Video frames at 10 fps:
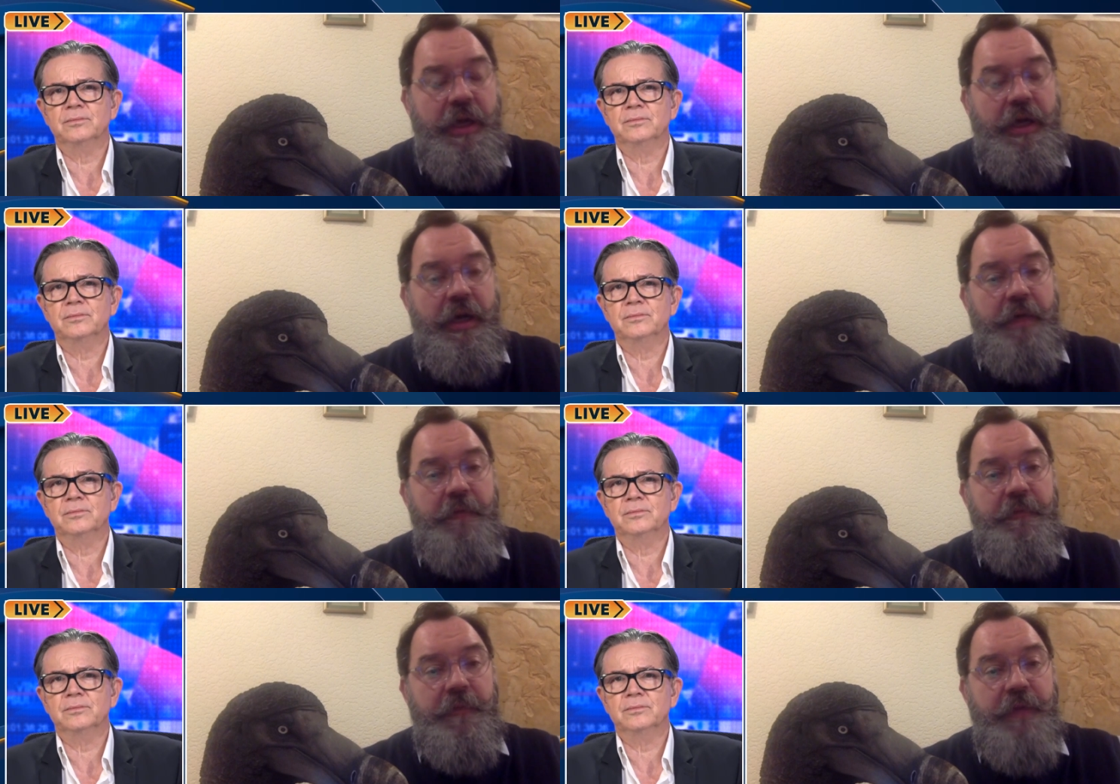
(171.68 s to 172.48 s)

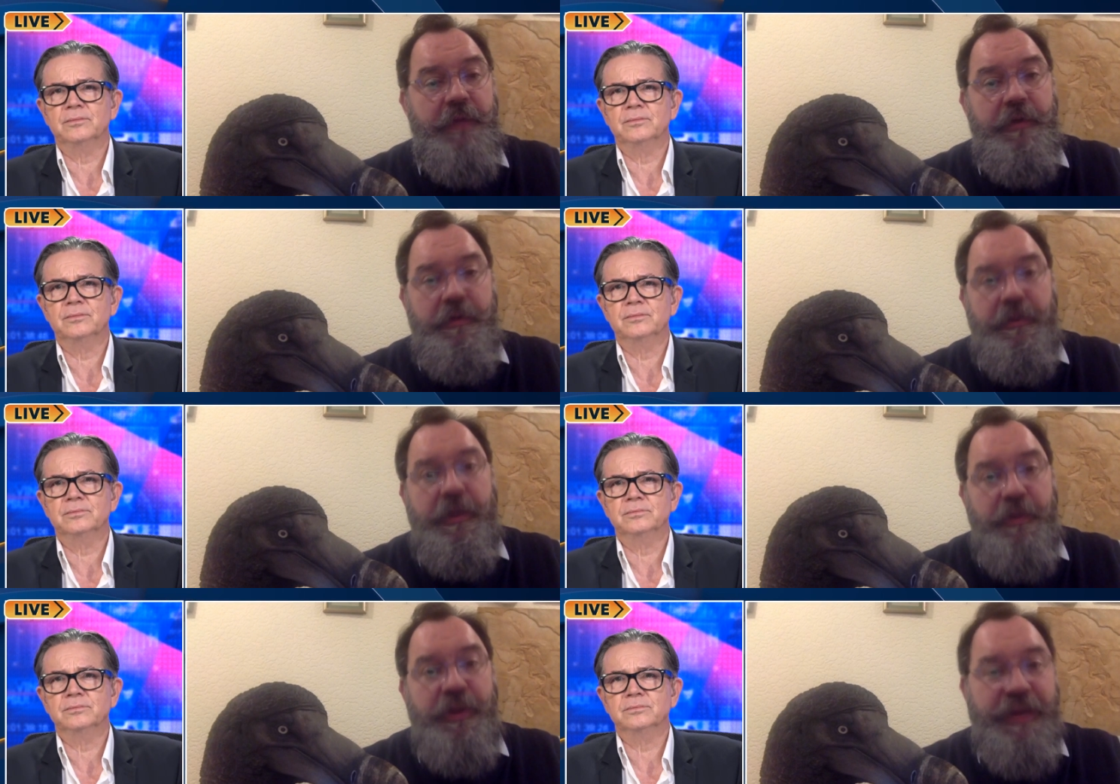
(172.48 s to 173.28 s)
Speaker 1: Um, there were there
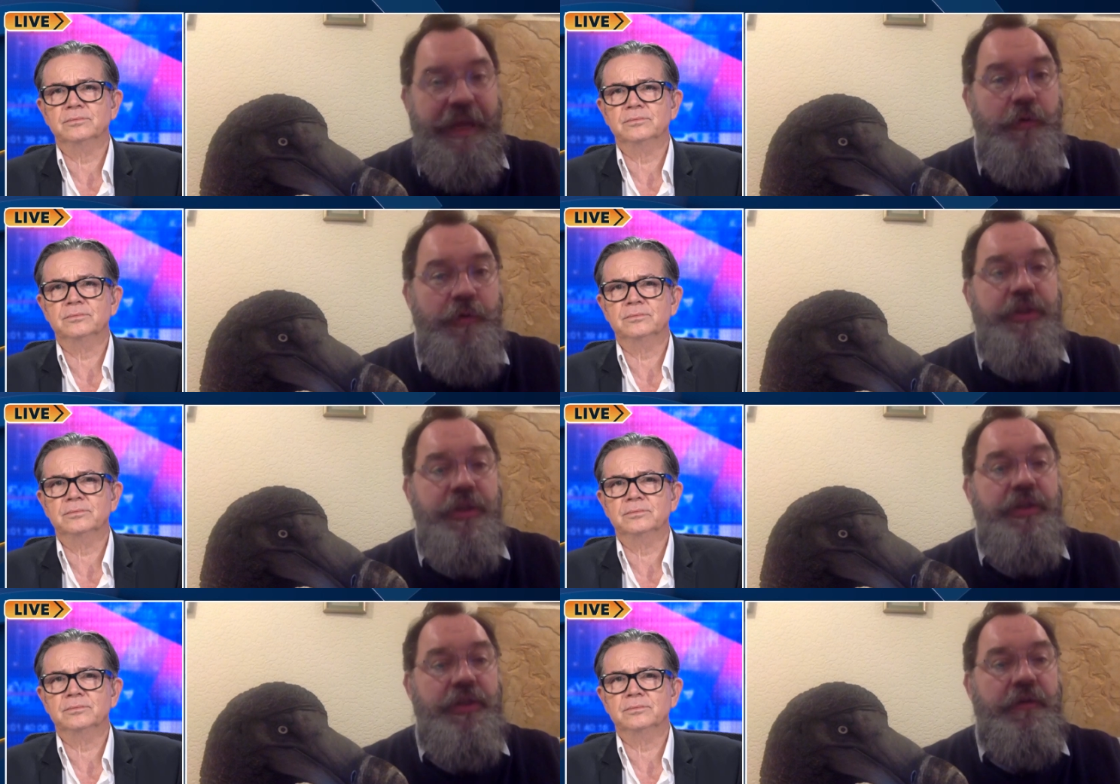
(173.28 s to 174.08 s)
were
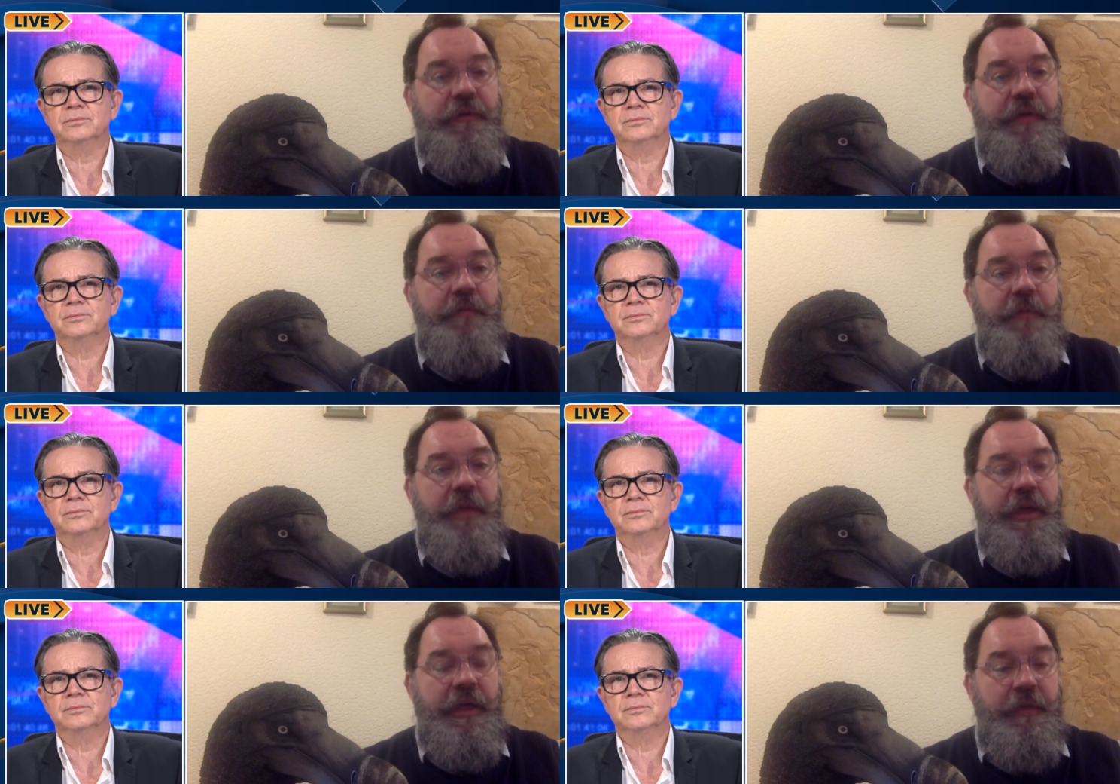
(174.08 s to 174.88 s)
thousands of them
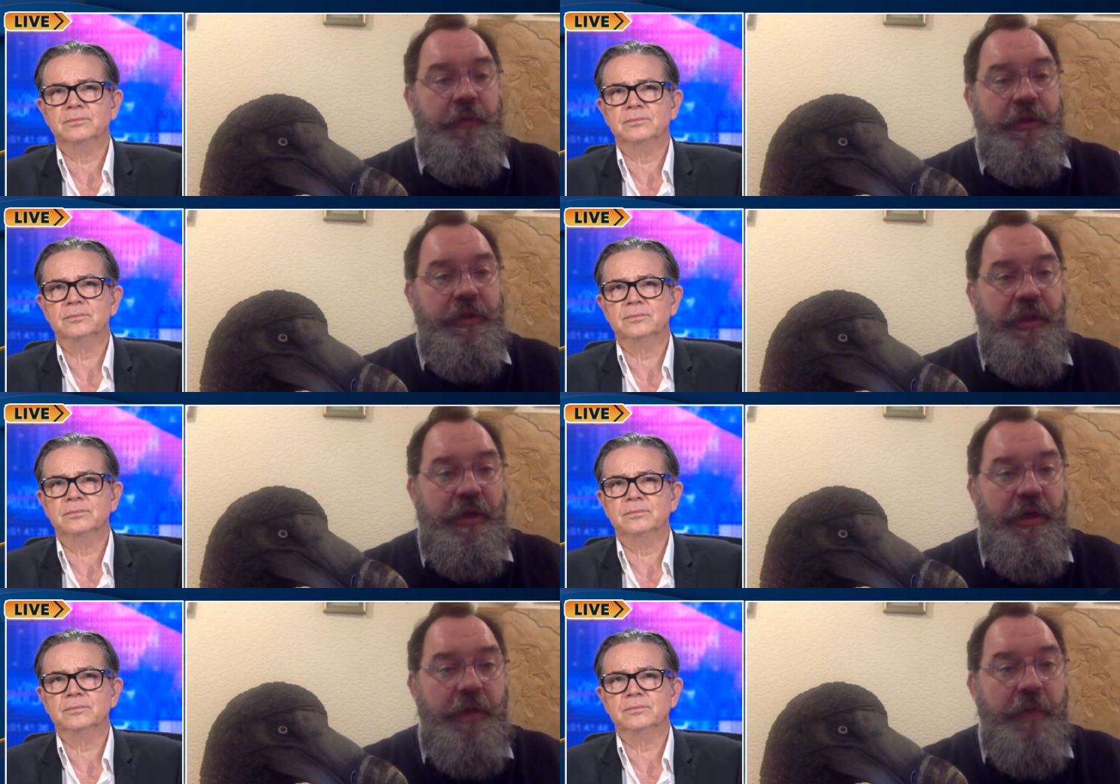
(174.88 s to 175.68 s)
at any one
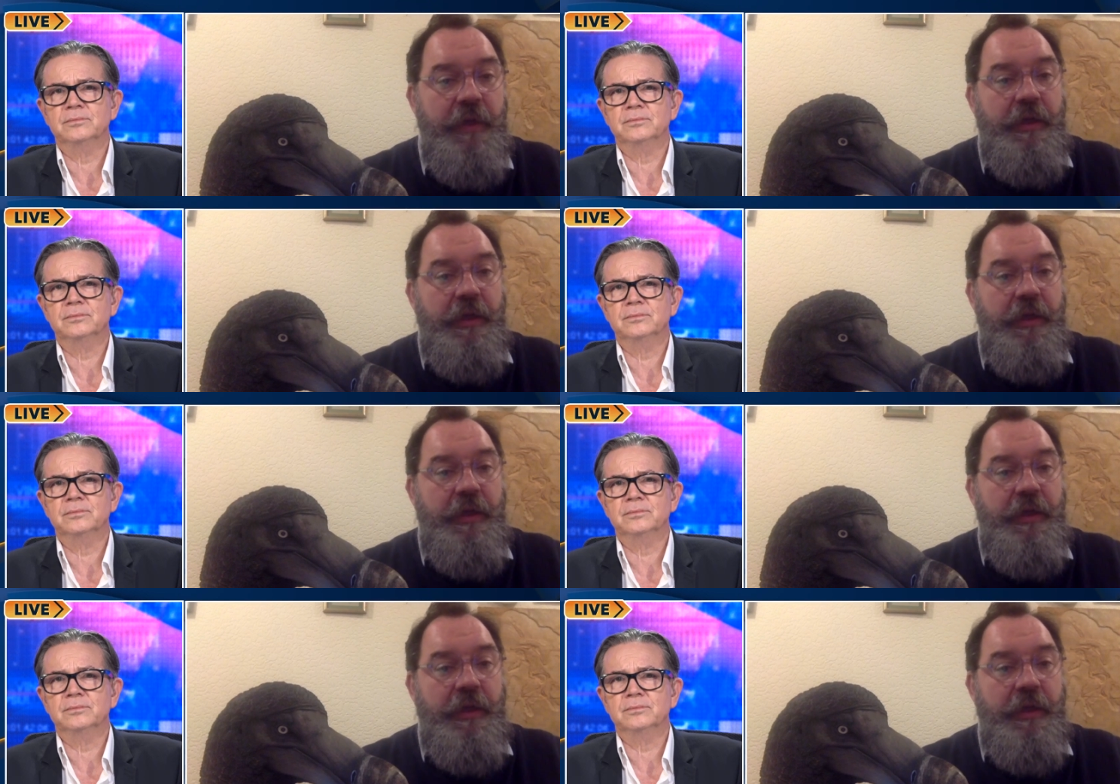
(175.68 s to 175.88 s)
time.